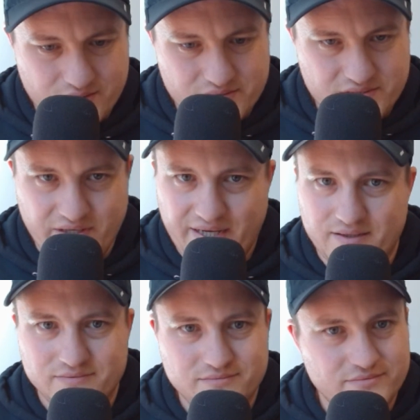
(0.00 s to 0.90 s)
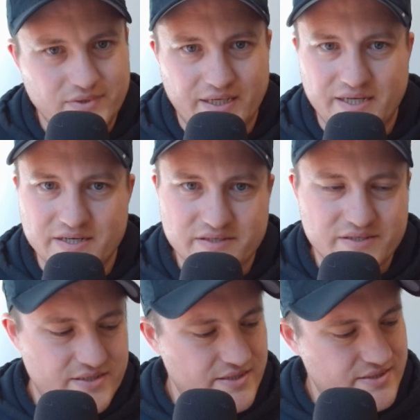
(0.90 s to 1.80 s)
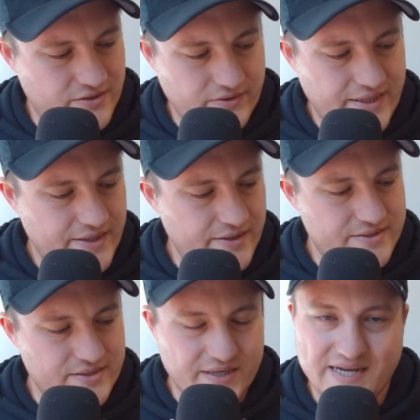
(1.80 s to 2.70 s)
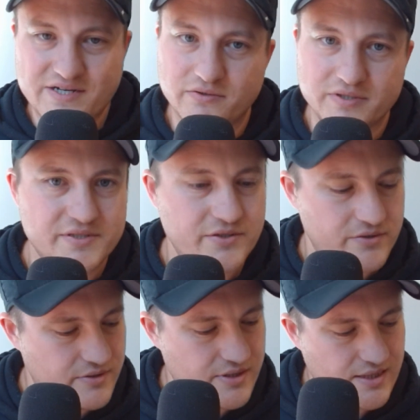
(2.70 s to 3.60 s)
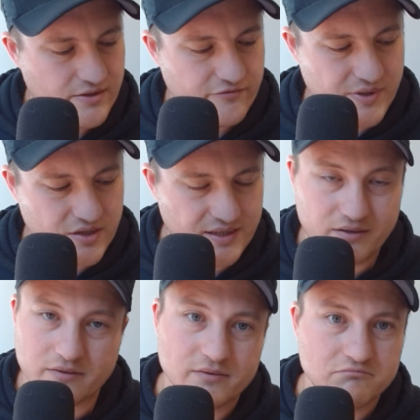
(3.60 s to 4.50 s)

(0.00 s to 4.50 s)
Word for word: So yeah, and here's a statistic right here. It's the National Institute of Mental Health.